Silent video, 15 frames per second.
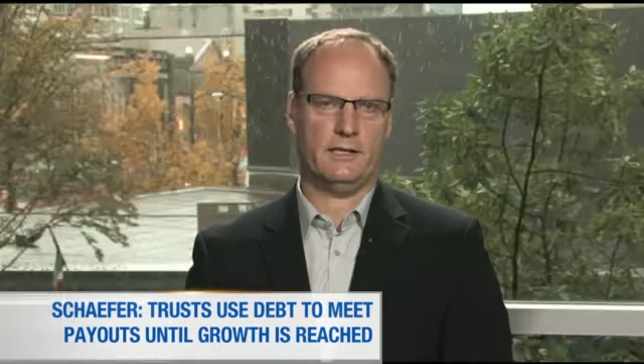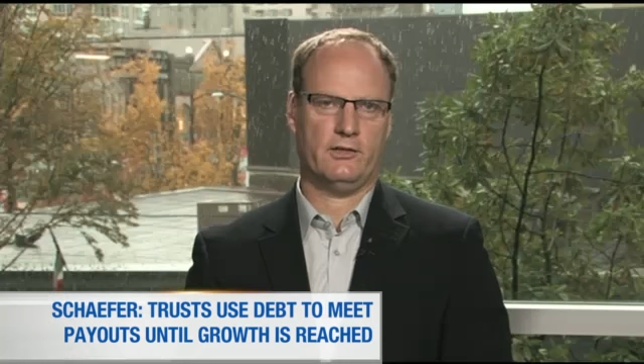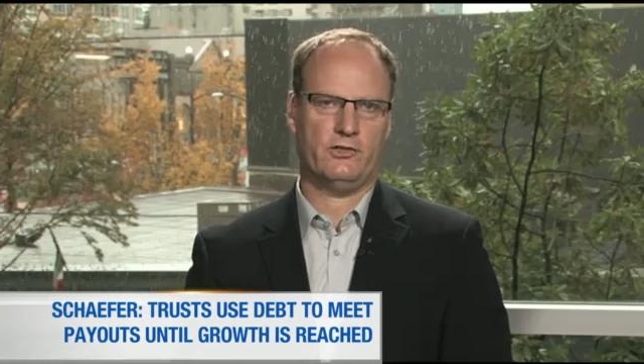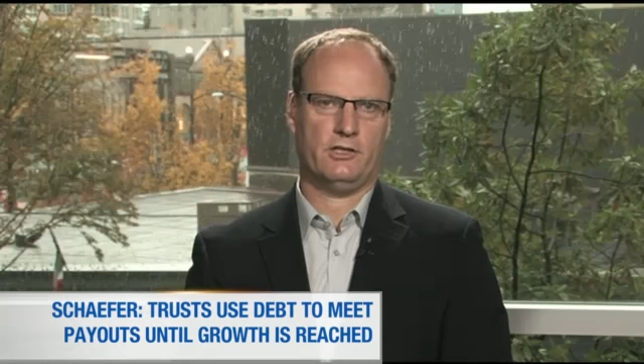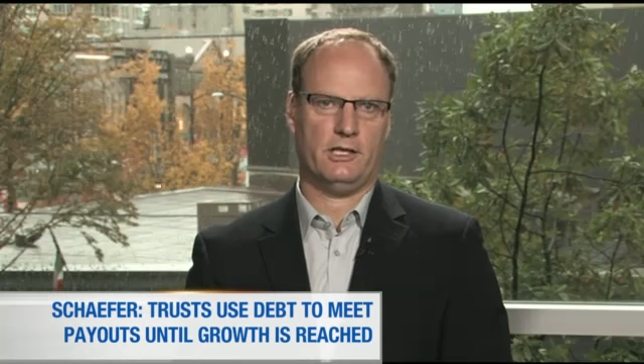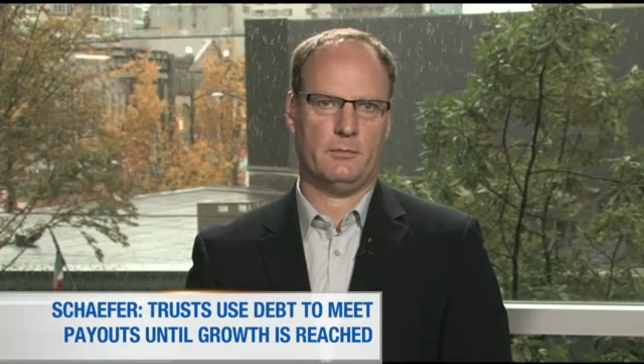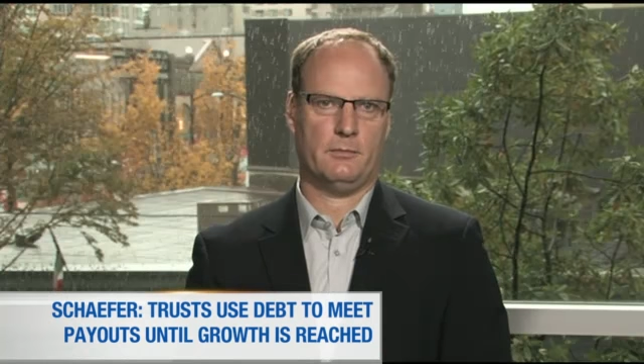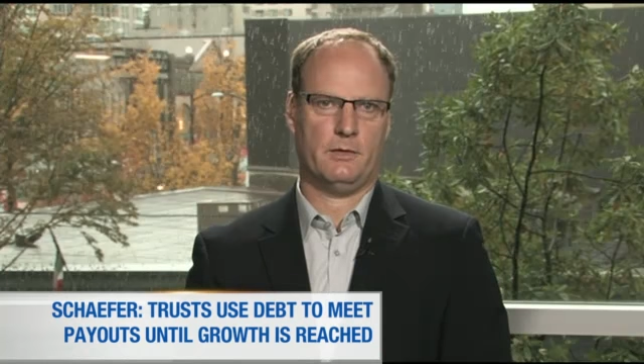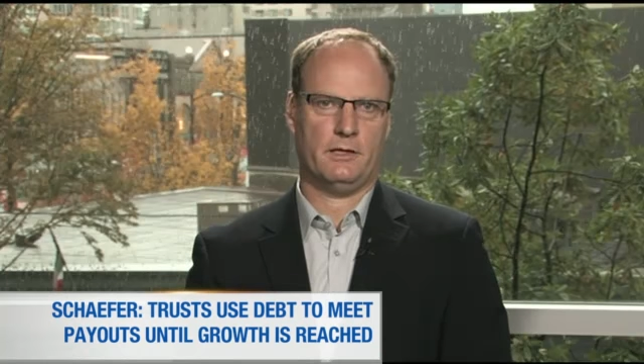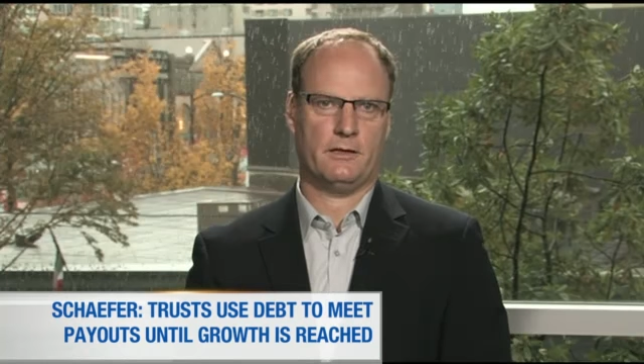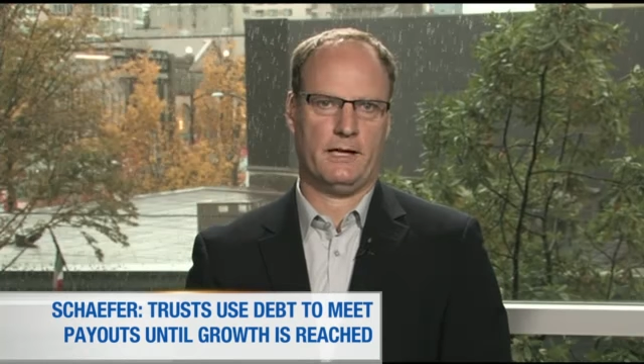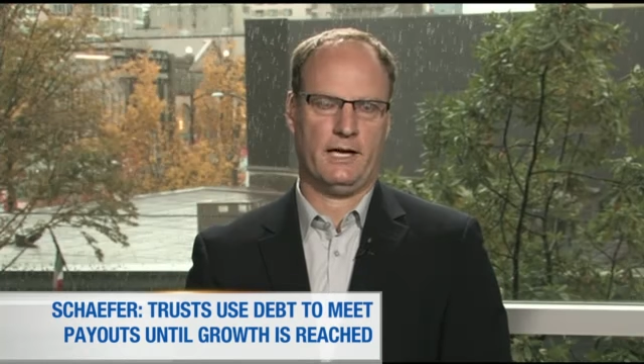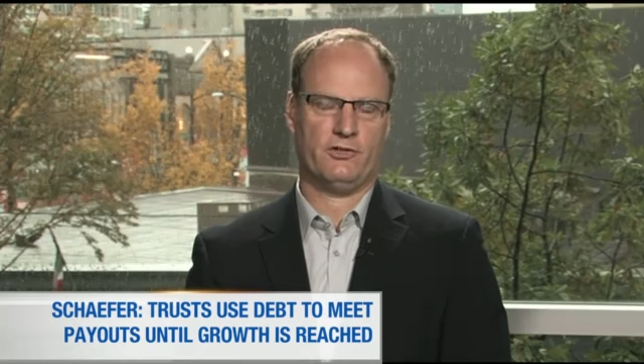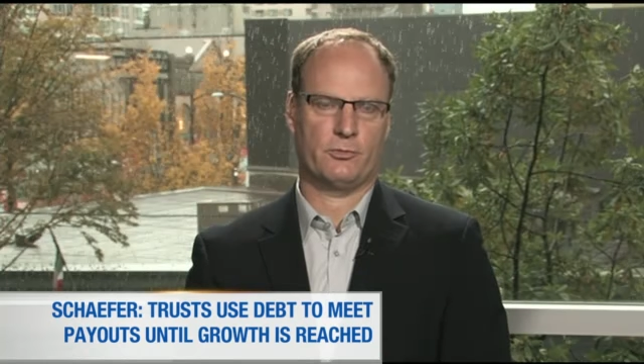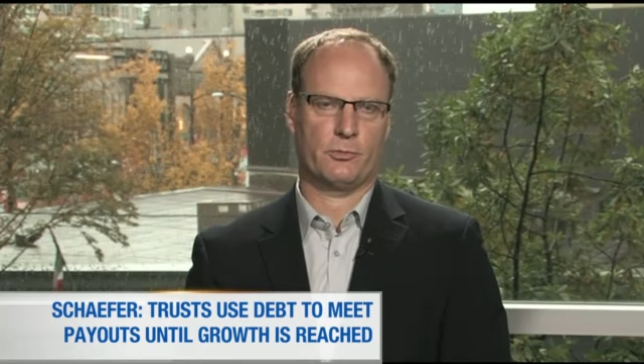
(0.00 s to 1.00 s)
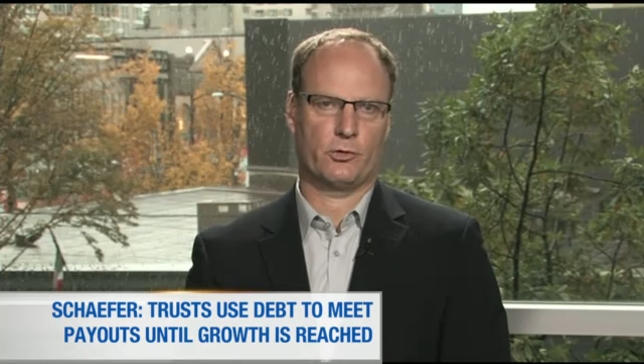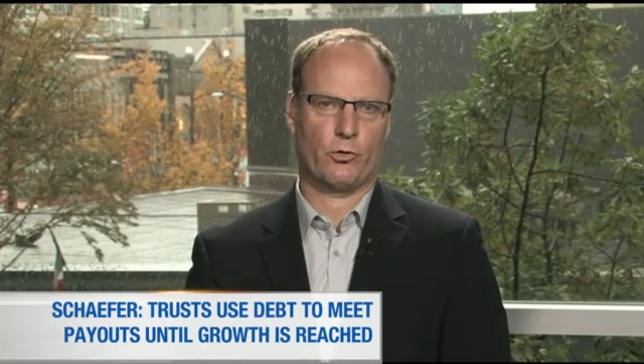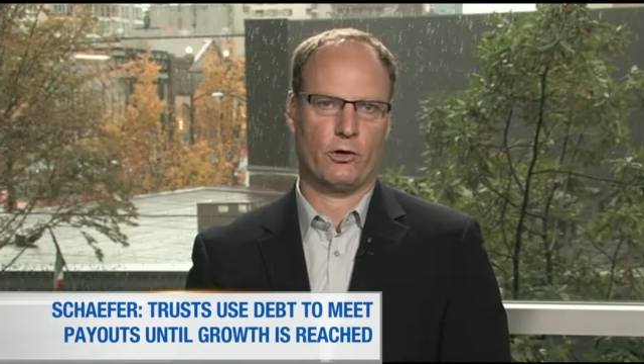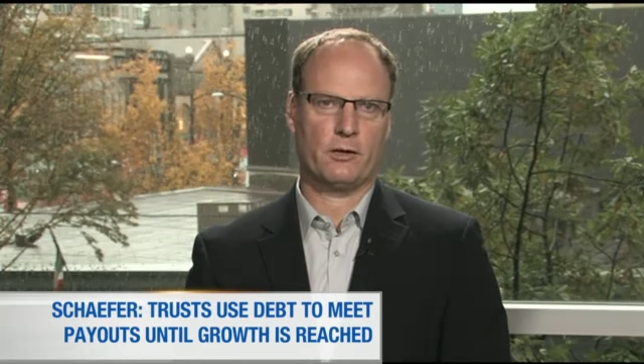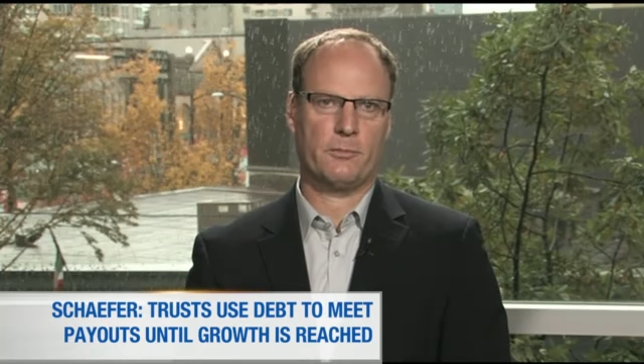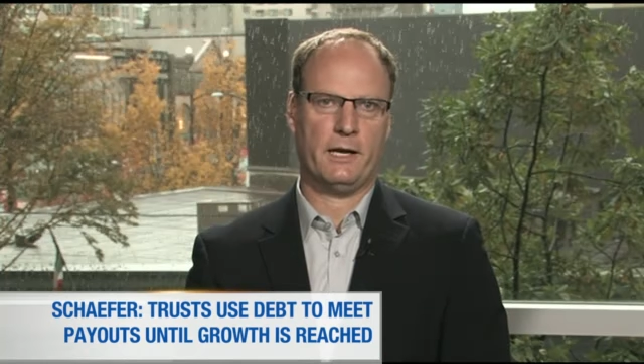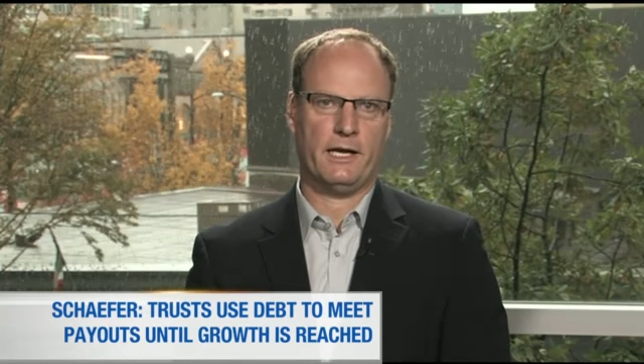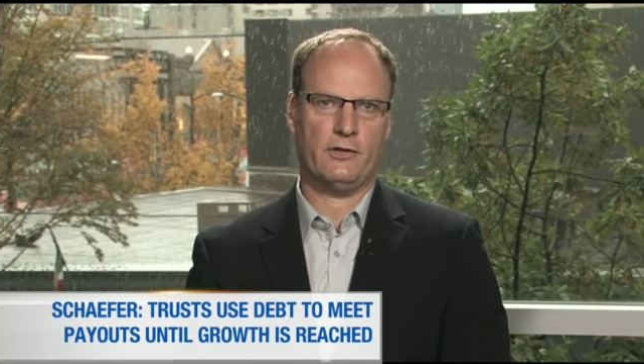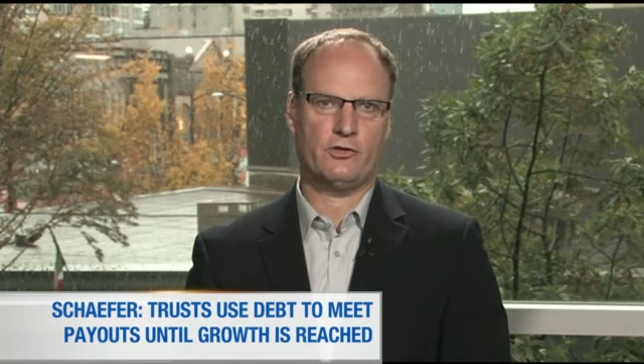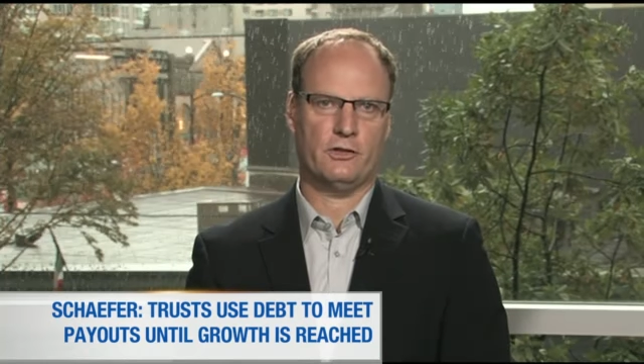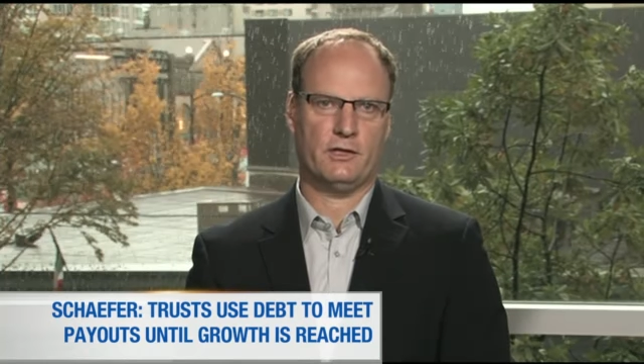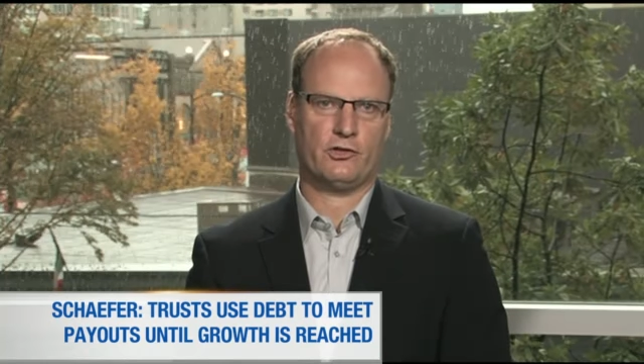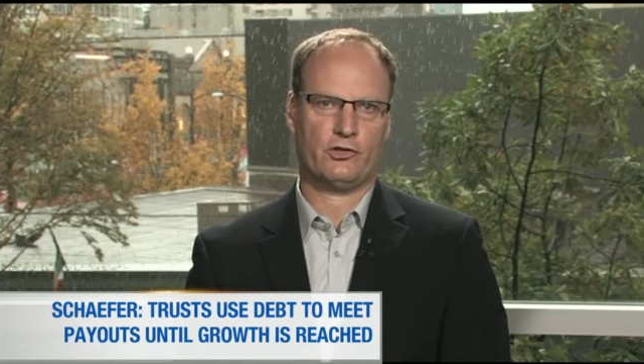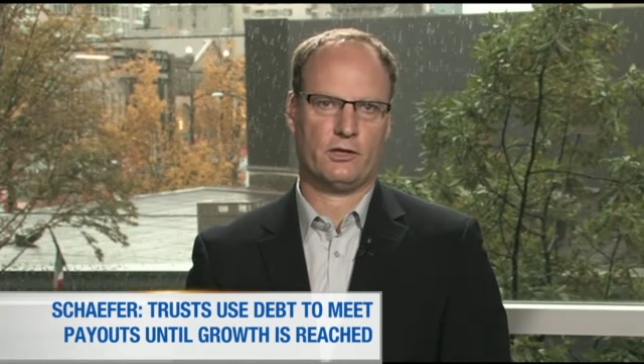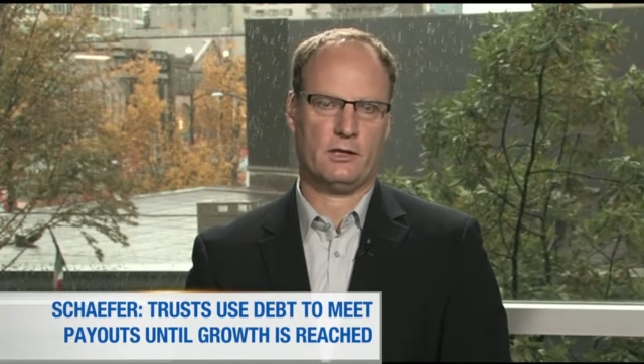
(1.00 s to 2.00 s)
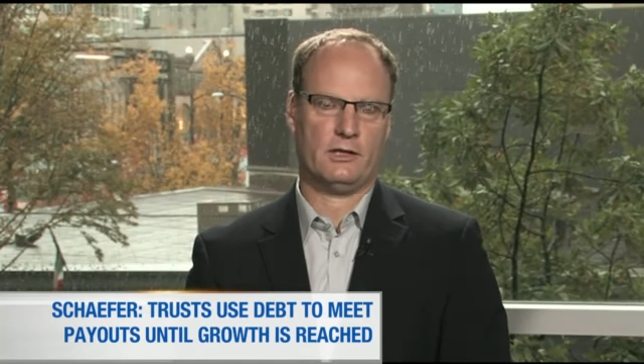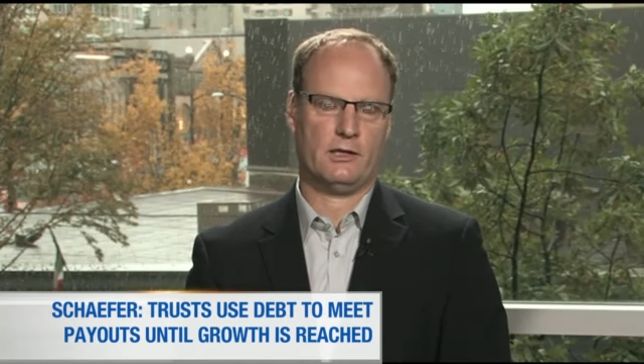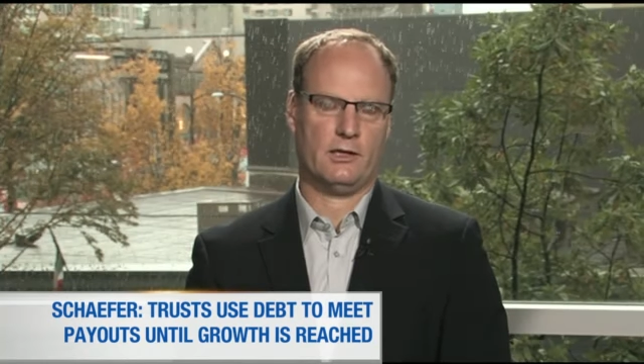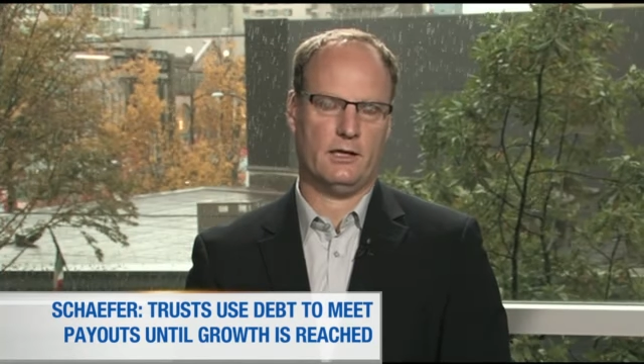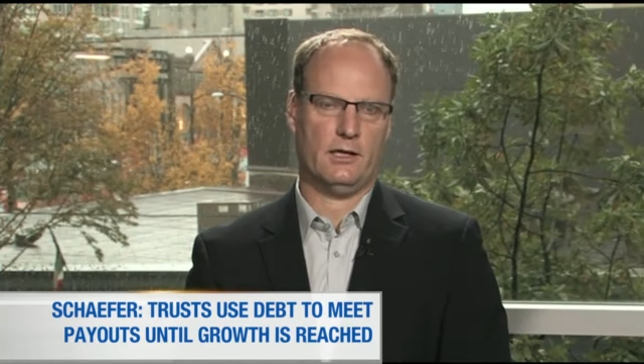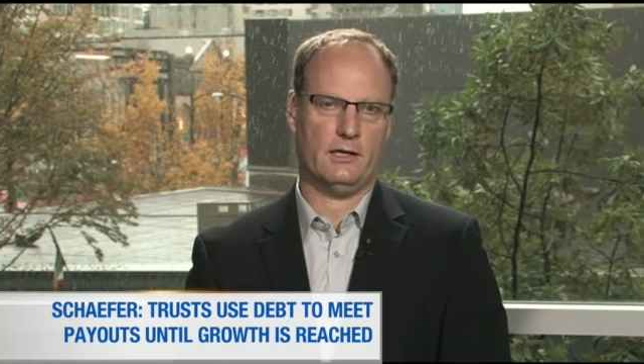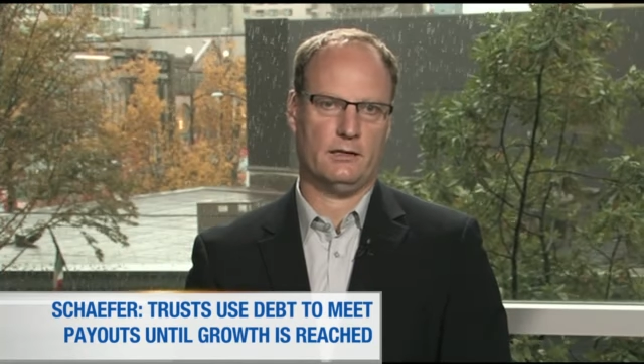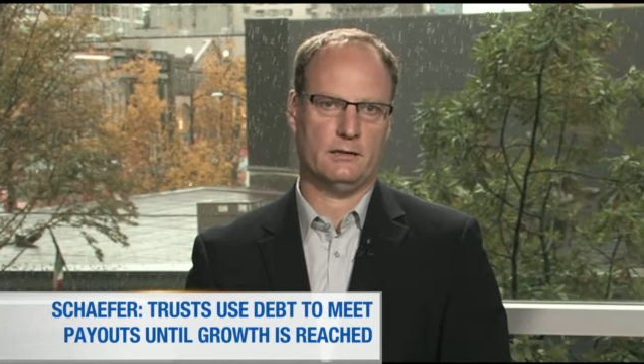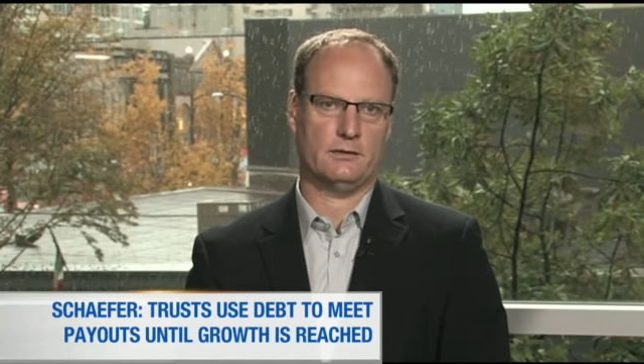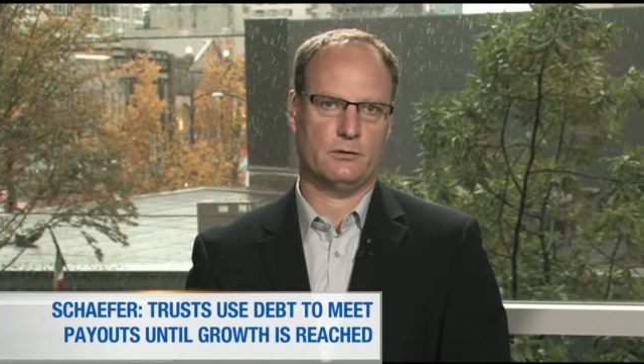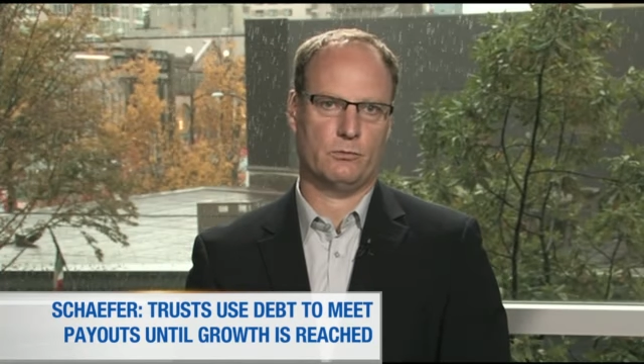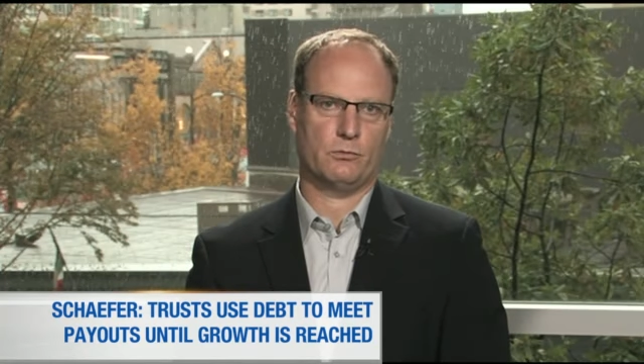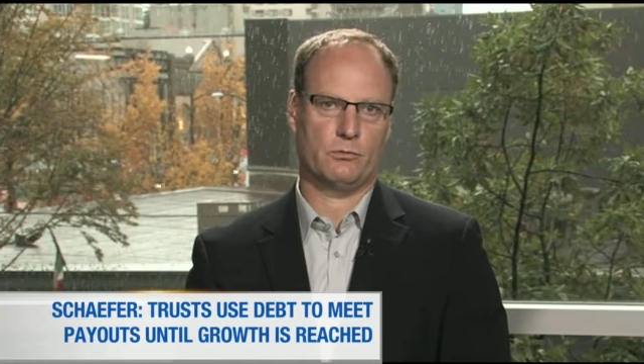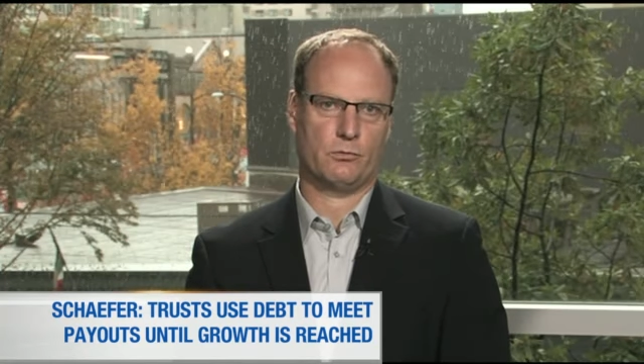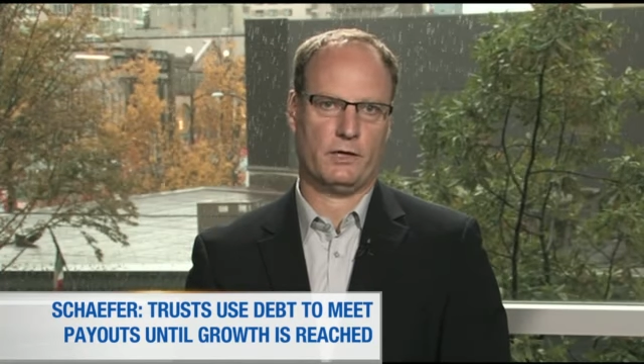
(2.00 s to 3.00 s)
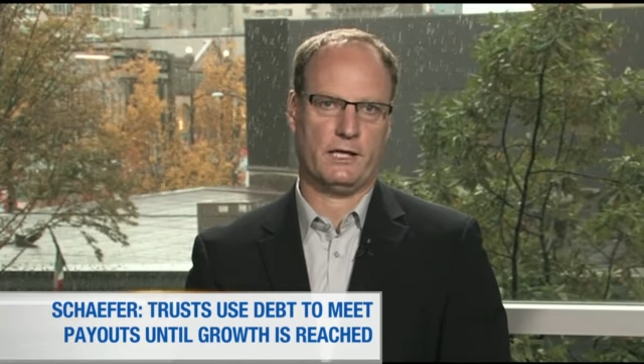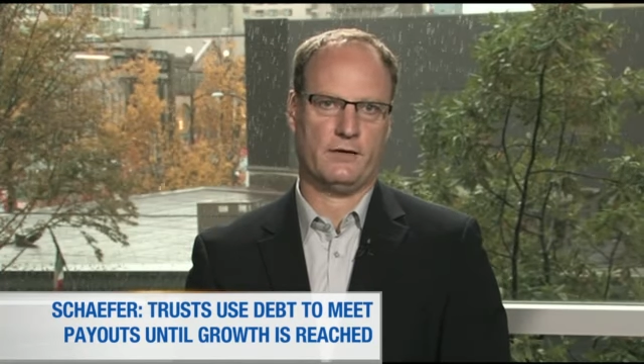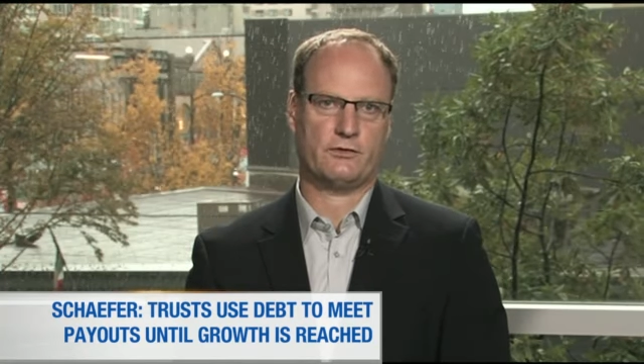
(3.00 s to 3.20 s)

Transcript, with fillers: and his team here had some growing pains initially, uh, right